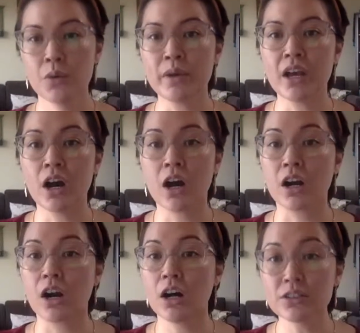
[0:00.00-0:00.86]
We
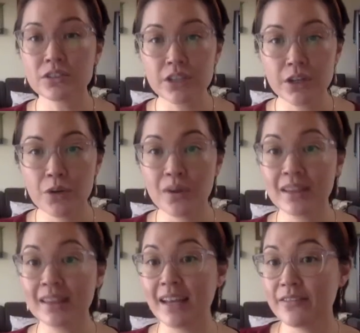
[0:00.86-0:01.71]
are also
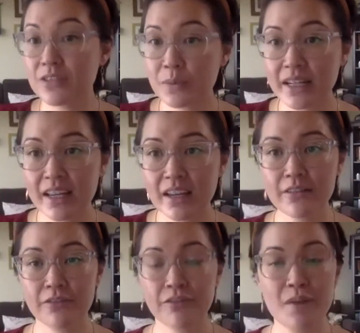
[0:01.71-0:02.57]
live tweeting
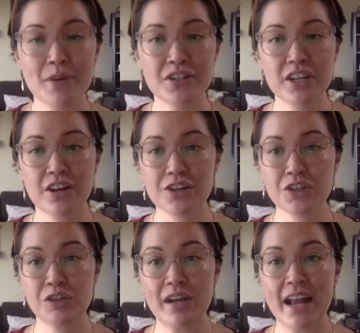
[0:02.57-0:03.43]
from our
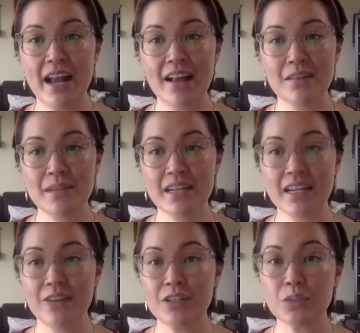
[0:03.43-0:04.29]
Decarcerate Alameda
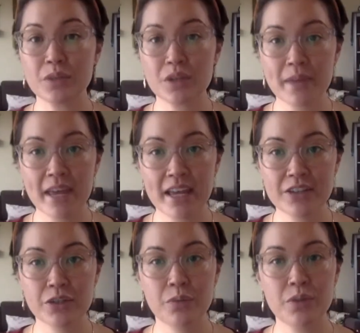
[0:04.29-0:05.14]
County Twitter
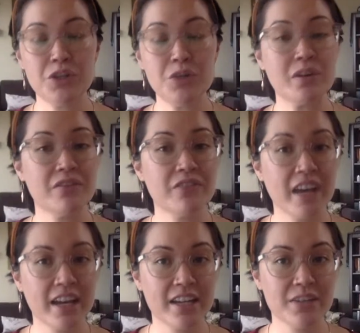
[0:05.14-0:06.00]
page, which you can
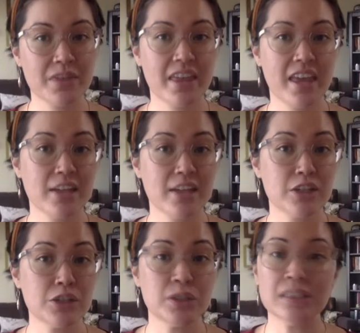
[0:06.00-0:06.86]
find with the
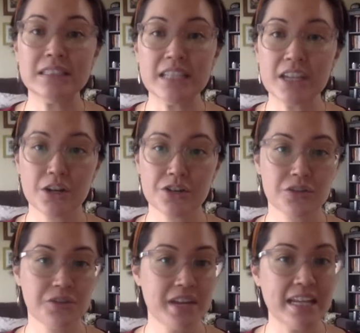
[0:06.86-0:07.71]
handle
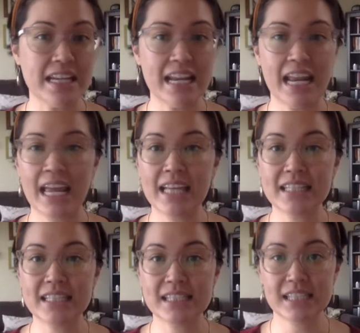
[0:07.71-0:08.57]

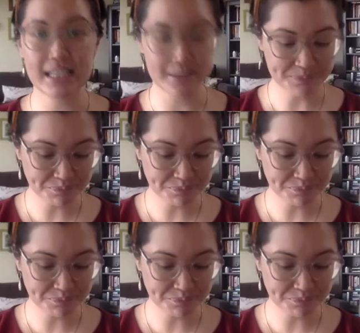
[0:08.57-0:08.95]
DecarcerateAC.